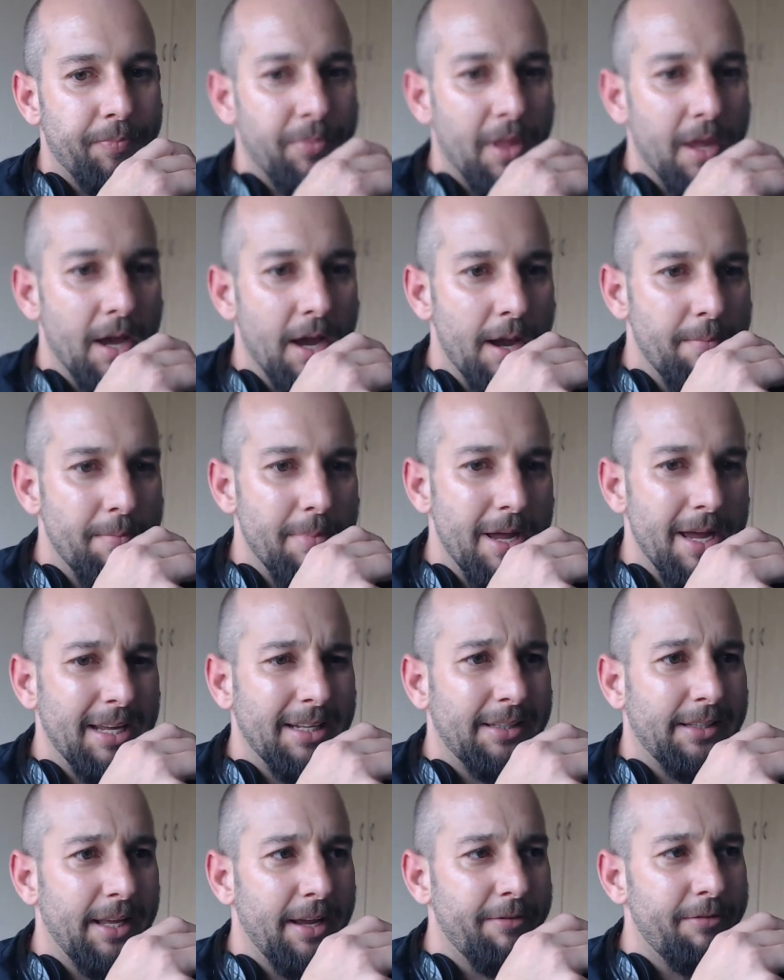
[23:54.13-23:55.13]

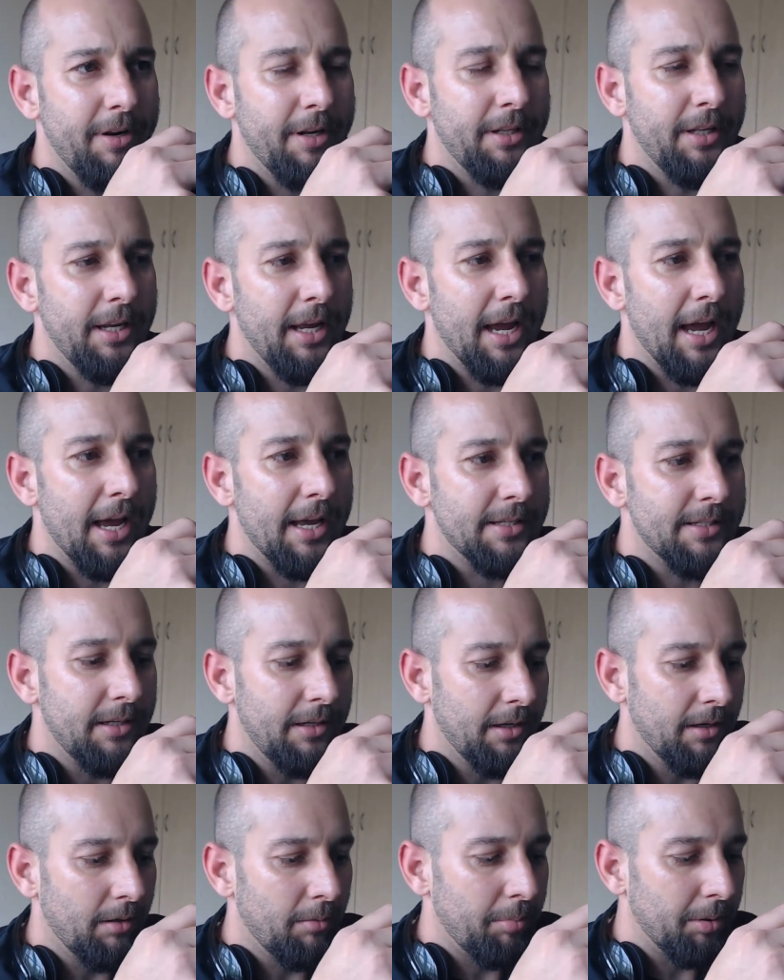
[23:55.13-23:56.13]
It definitely has a
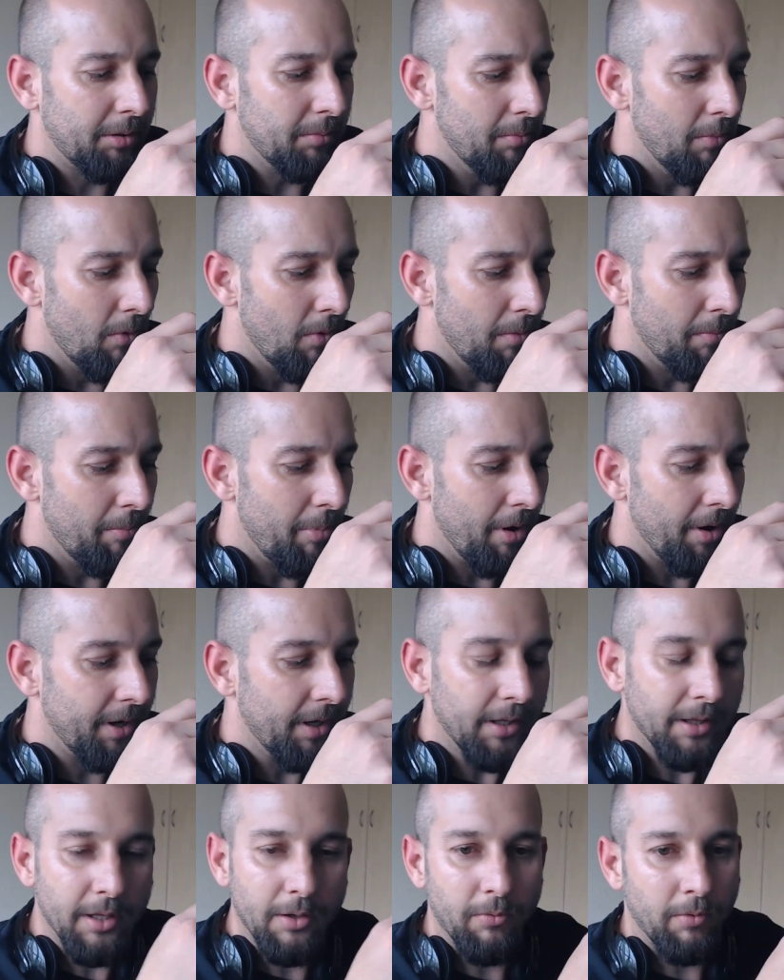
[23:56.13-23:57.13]
little bit more
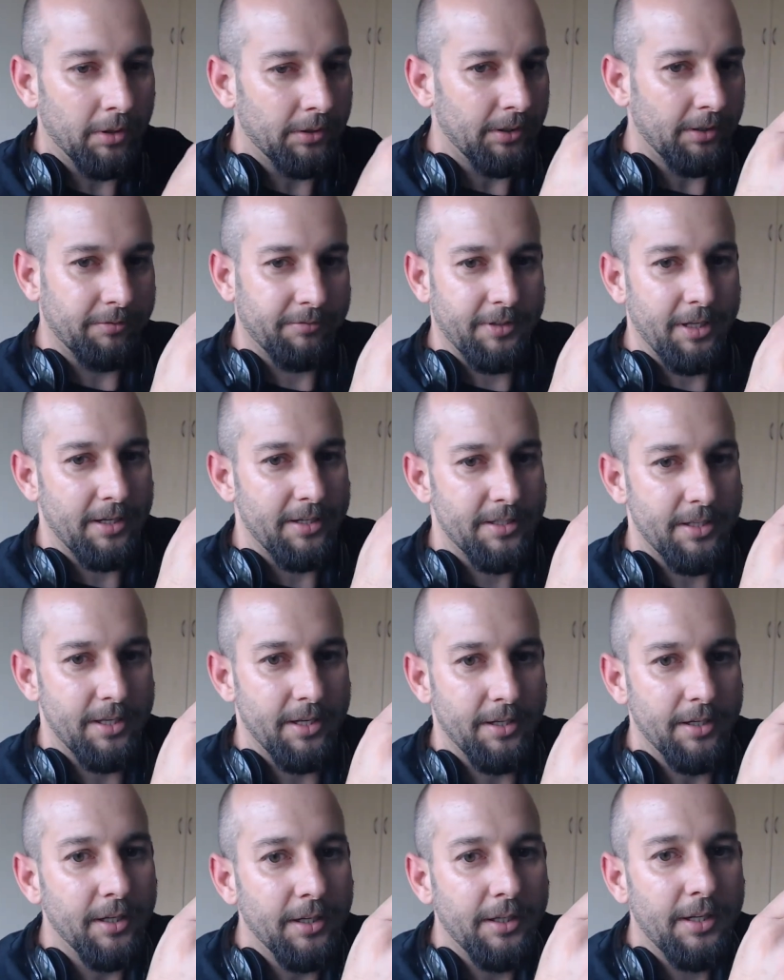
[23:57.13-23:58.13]
body than what I've
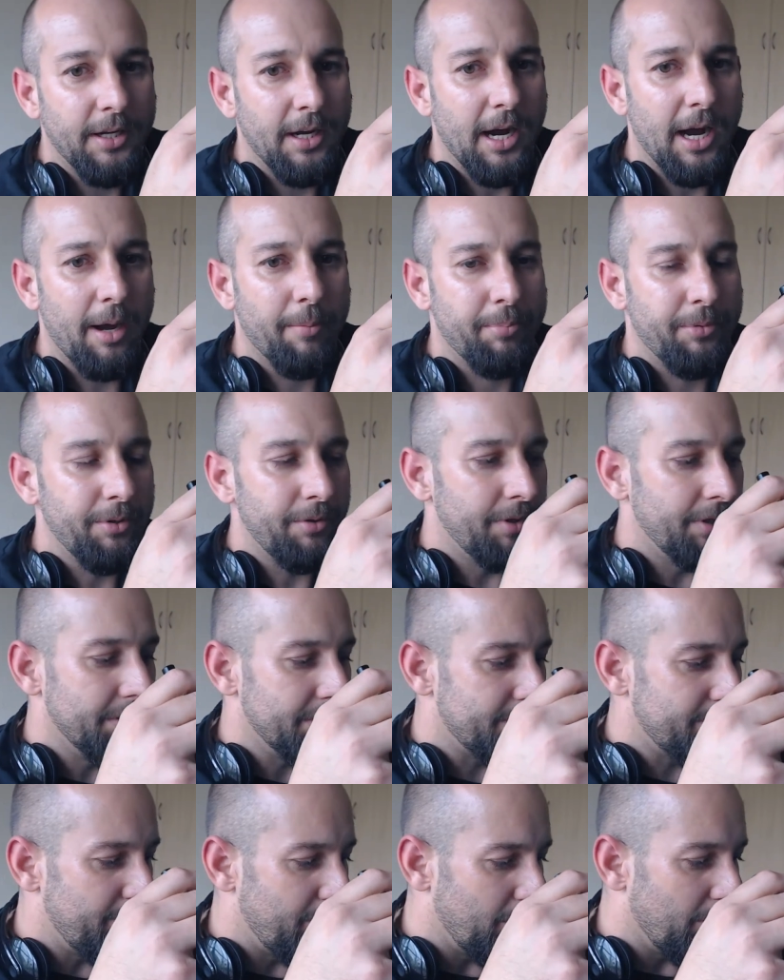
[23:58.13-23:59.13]
tasted up to
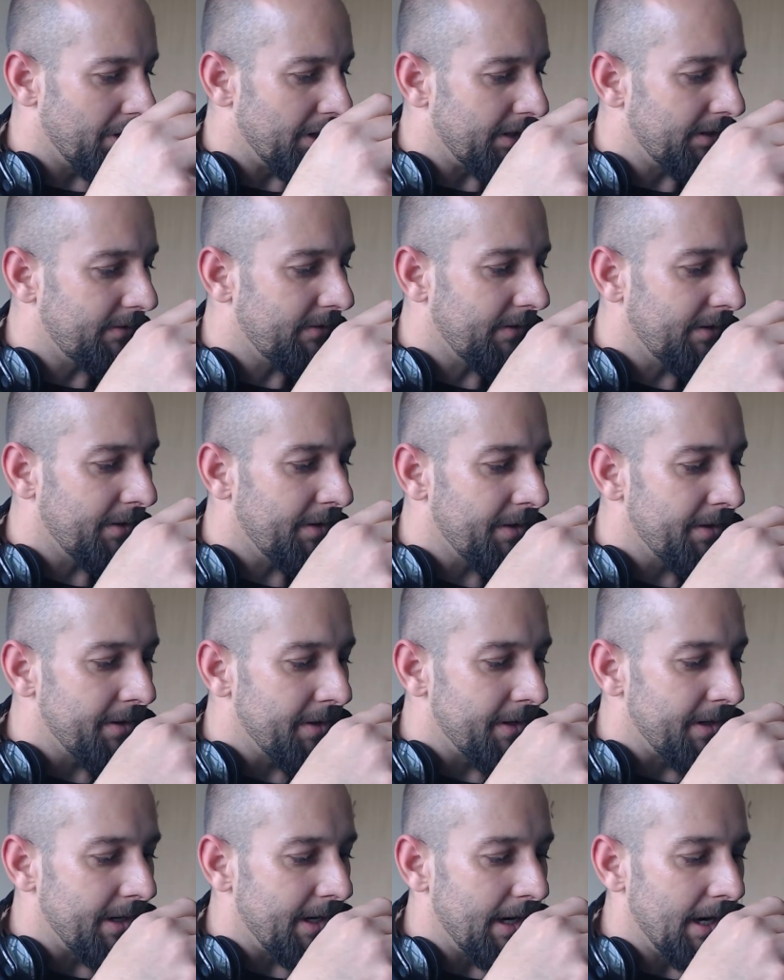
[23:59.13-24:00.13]
this point.
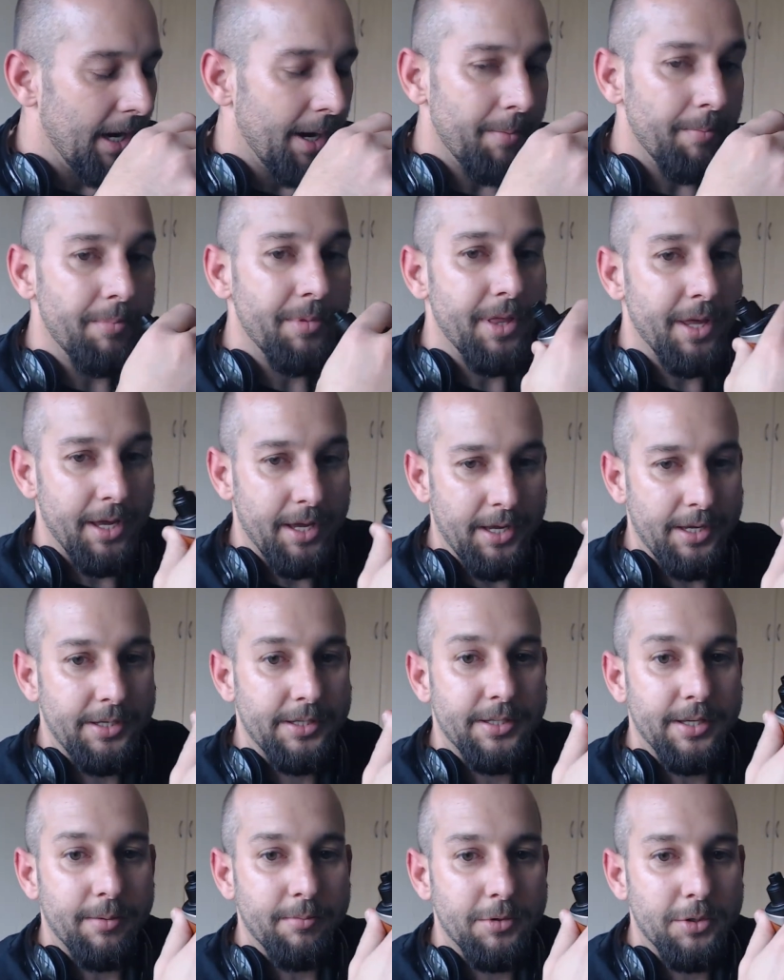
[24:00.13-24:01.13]
There
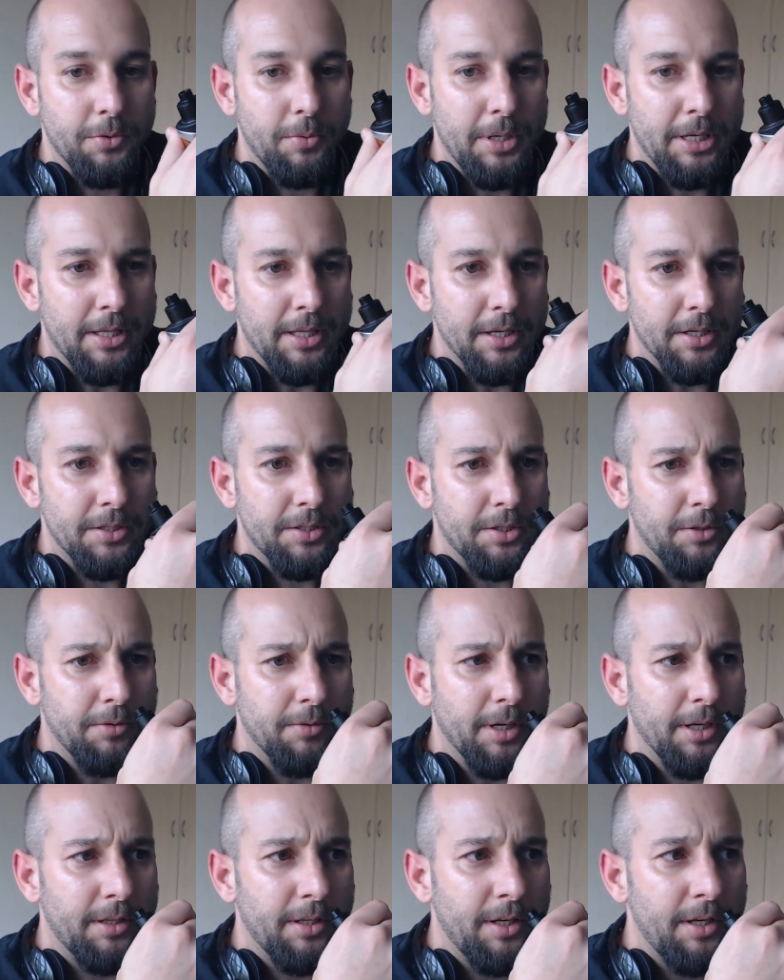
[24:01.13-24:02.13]
is some sweetness to
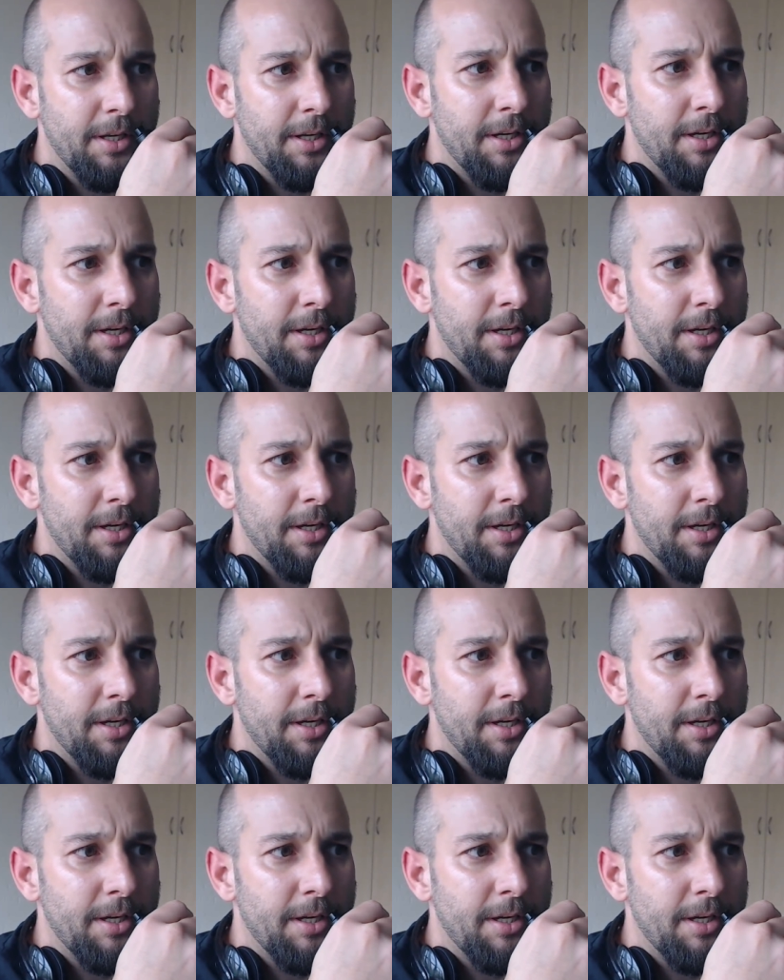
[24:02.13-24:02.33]
it.